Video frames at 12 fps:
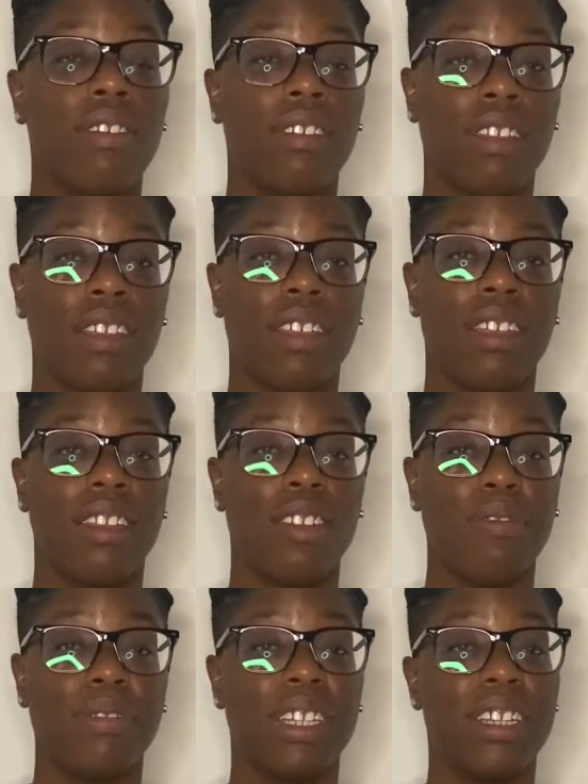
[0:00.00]
You
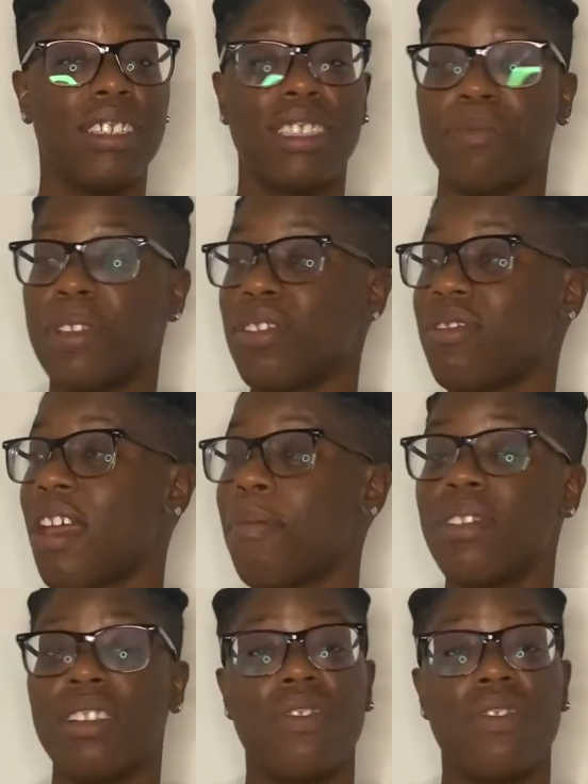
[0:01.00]
know what I'm saying? She make you happy.